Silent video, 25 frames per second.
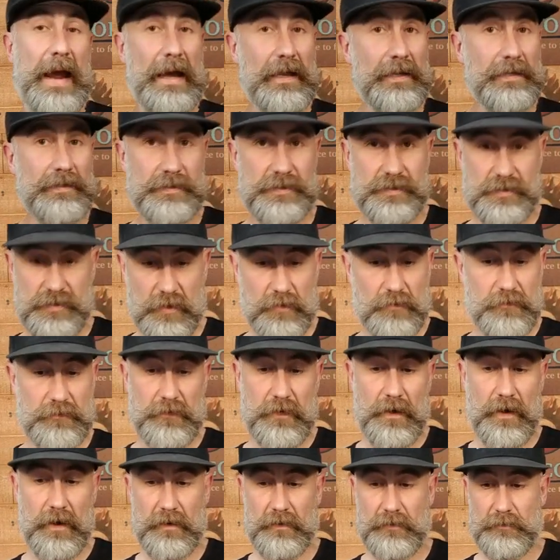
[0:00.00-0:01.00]
balanced so
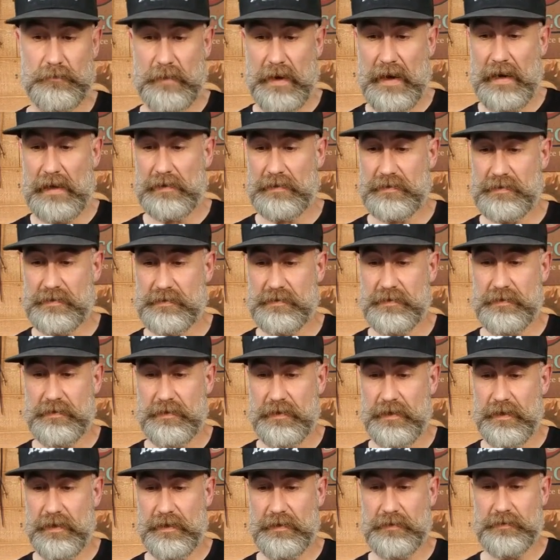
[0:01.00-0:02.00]
far. Balanced
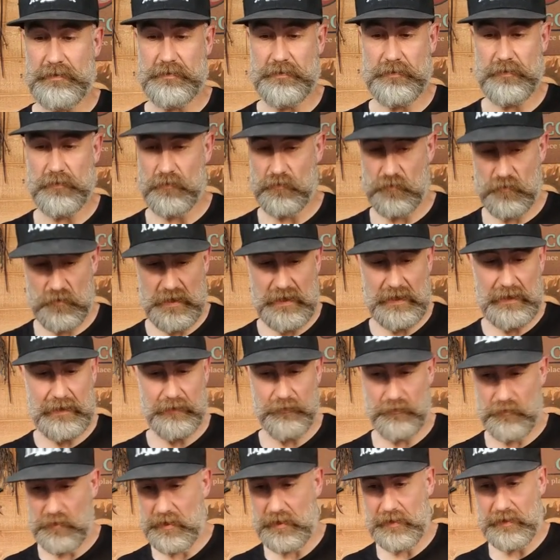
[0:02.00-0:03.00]
and
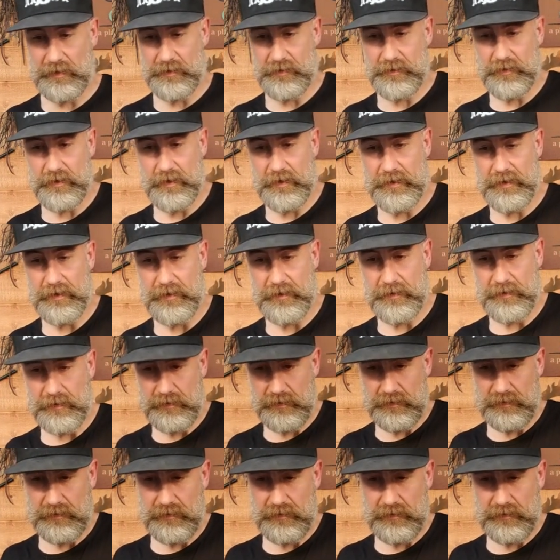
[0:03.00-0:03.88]
really, really good.